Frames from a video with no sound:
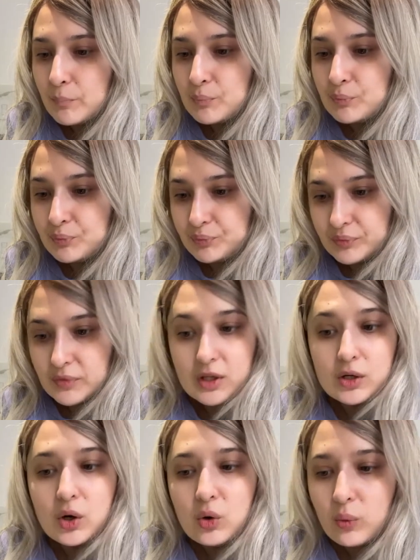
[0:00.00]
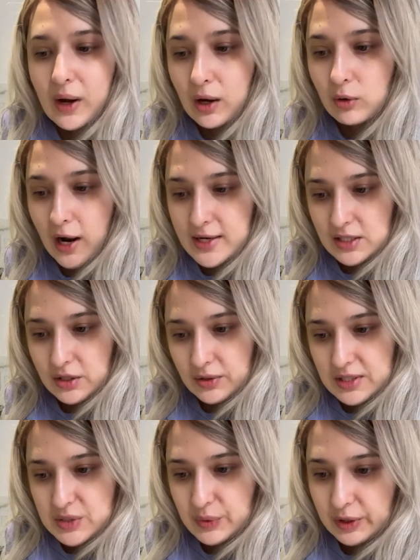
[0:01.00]
Oh wow, I didn't know
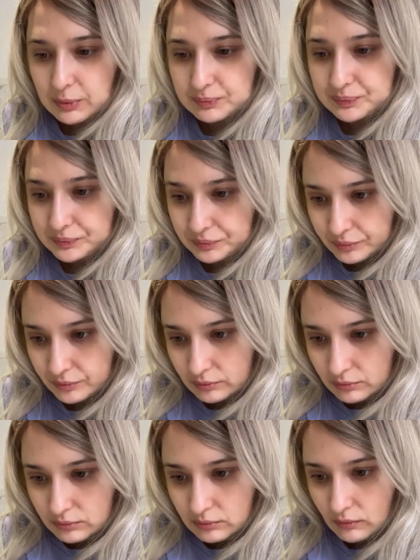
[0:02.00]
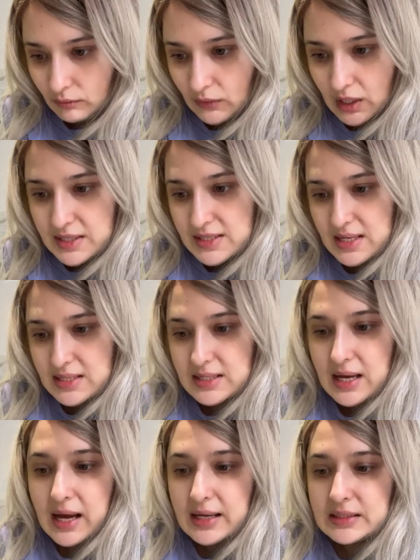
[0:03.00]
this one. It says
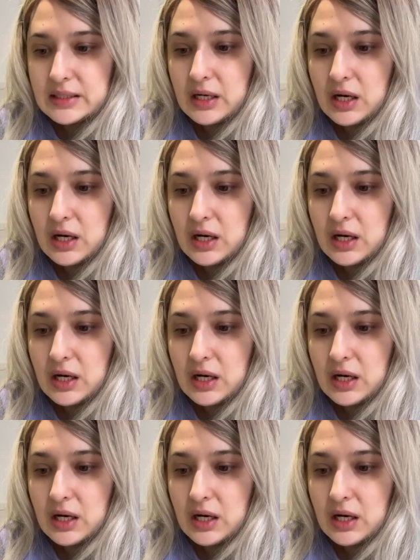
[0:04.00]
that